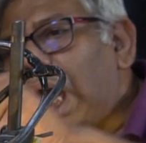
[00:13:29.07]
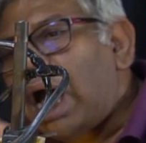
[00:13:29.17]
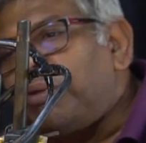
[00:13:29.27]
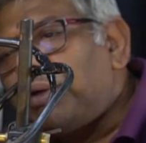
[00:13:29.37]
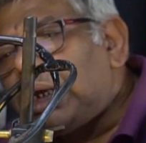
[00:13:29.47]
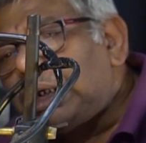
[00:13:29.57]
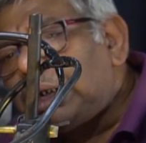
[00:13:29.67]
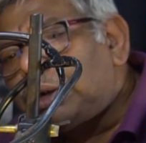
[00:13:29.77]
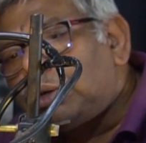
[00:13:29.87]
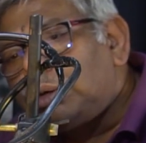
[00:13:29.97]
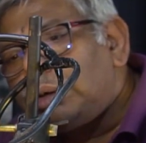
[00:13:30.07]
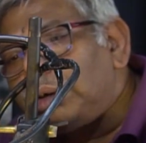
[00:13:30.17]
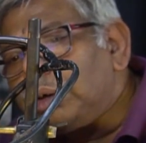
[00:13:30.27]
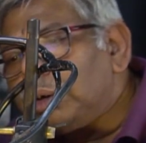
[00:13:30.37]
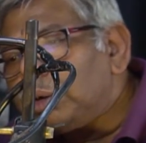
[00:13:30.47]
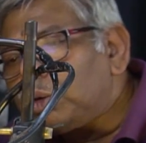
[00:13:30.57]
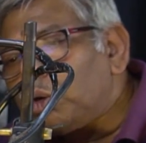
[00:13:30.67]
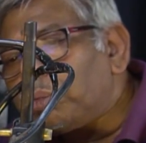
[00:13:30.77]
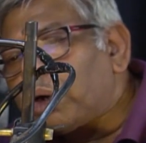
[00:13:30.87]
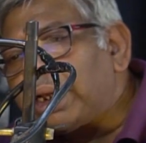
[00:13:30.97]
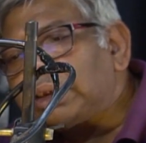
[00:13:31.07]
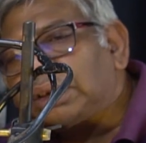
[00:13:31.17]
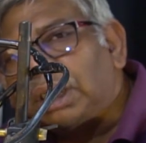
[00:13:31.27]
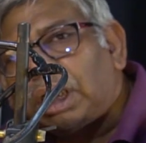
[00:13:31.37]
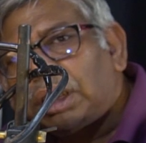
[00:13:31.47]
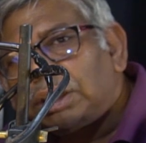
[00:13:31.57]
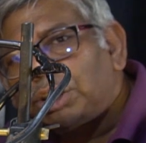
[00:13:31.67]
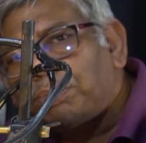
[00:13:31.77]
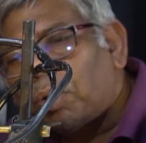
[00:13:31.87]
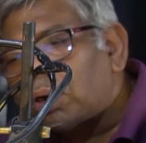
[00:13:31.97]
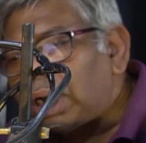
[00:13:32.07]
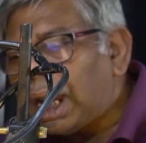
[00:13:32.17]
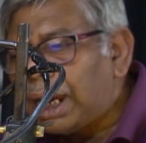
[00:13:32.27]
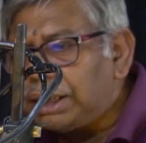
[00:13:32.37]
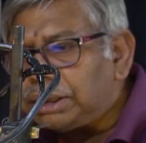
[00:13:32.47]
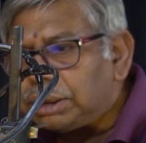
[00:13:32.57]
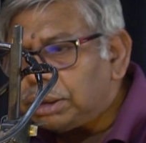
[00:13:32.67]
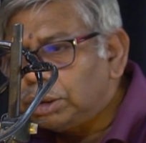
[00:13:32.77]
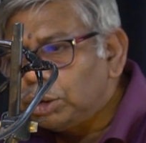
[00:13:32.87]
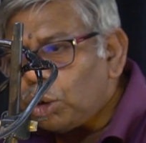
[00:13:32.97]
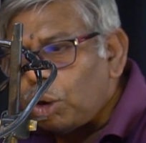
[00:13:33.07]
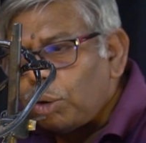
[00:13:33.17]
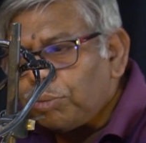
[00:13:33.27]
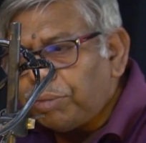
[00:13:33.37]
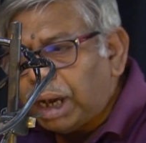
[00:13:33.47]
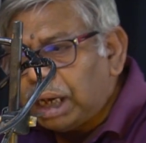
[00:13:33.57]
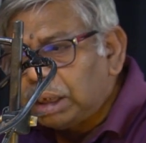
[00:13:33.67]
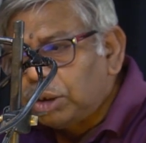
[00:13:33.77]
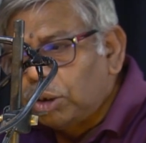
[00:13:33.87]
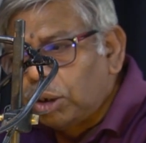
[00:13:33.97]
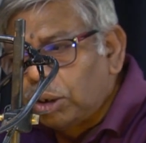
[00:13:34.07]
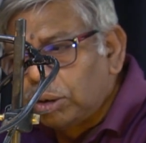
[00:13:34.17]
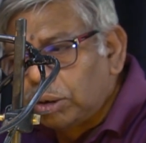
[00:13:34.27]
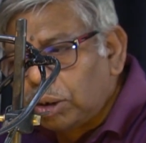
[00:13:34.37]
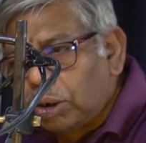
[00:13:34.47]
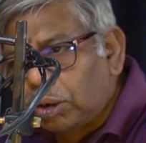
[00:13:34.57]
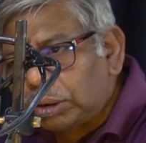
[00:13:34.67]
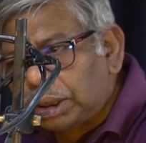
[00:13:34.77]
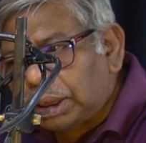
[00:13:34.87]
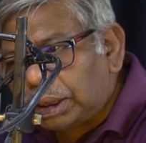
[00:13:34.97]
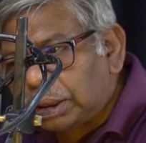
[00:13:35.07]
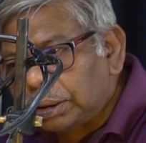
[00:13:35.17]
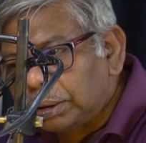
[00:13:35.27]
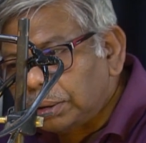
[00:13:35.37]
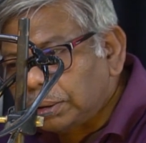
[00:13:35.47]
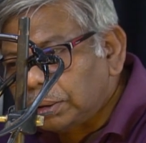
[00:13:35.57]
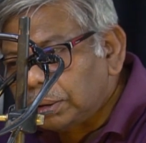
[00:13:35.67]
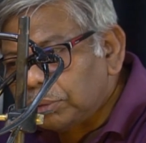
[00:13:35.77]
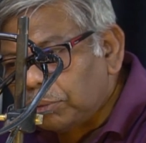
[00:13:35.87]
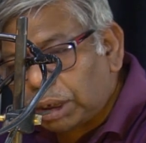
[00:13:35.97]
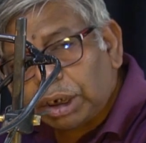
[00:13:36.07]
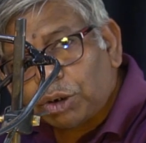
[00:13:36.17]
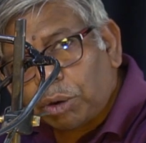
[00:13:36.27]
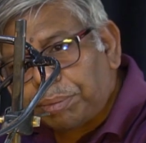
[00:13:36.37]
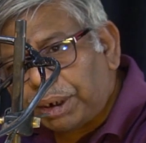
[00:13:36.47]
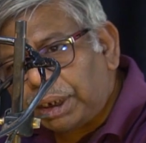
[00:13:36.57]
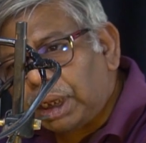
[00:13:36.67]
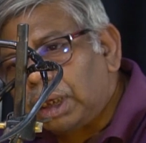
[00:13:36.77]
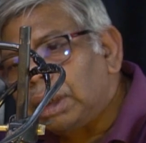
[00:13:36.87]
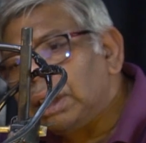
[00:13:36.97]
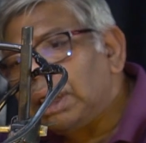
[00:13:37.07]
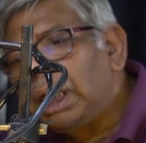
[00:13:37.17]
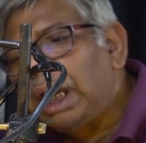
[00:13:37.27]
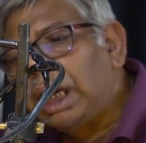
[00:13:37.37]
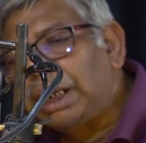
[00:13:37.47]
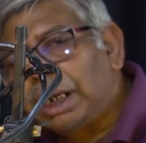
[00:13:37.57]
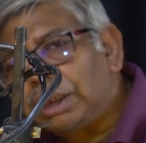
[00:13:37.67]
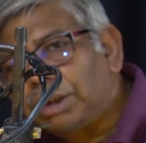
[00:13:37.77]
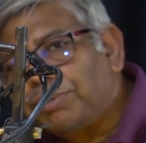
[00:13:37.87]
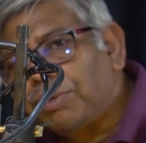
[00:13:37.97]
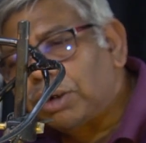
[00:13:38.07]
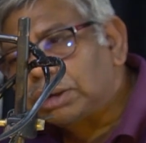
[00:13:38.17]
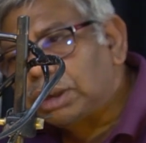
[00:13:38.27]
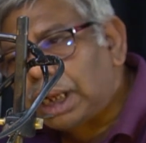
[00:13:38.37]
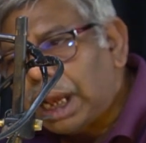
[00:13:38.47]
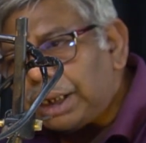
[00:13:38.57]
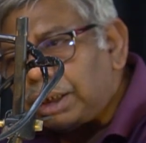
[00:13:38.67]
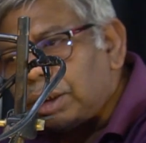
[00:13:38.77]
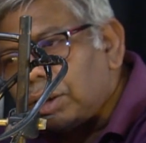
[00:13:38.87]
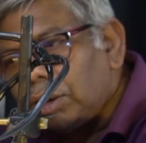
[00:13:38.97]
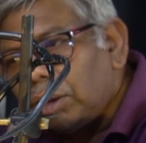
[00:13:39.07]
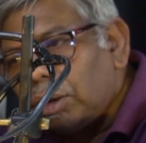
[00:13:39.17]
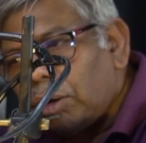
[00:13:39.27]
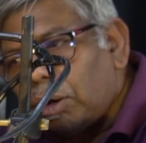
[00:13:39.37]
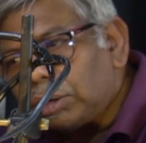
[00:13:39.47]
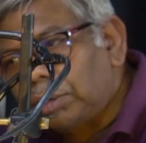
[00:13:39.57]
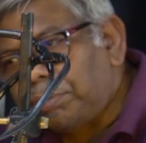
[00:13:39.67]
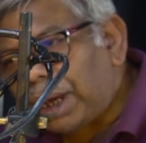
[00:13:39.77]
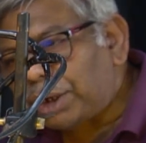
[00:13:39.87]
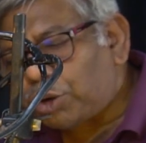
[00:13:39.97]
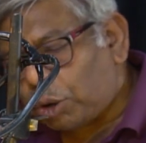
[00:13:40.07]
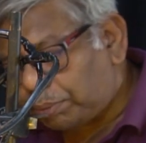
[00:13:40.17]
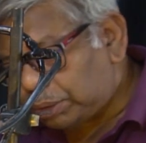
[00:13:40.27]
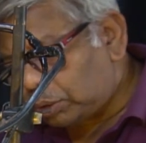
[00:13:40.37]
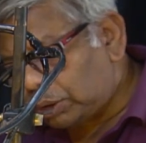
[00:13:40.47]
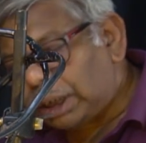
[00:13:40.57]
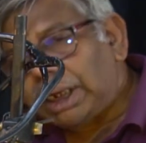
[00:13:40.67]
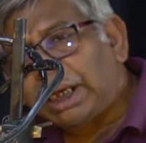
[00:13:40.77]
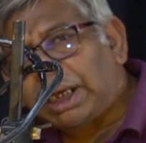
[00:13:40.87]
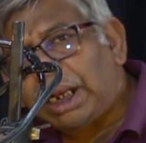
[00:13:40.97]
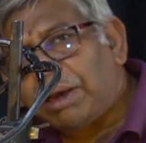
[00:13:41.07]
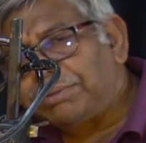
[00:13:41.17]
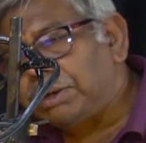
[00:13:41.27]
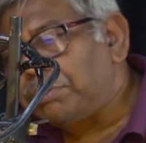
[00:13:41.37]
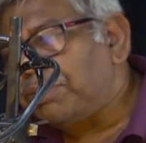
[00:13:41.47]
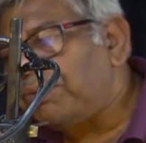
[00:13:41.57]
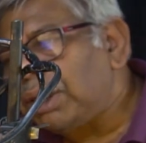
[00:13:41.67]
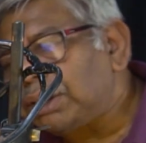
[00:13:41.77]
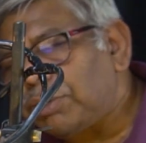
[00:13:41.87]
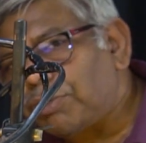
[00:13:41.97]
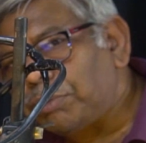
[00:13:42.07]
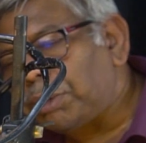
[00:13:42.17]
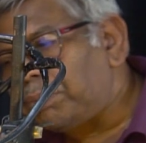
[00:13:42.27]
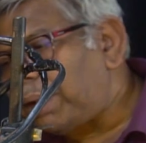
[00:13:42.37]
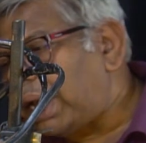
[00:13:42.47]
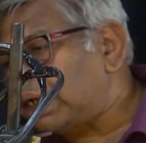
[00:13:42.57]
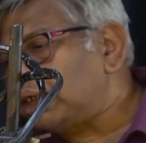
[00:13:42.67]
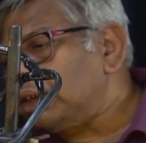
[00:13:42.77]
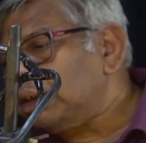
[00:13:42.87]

I've added two more extra spotlights, one on the water drop area and another focus light on the backdrop, so that I can have some reflection from the back.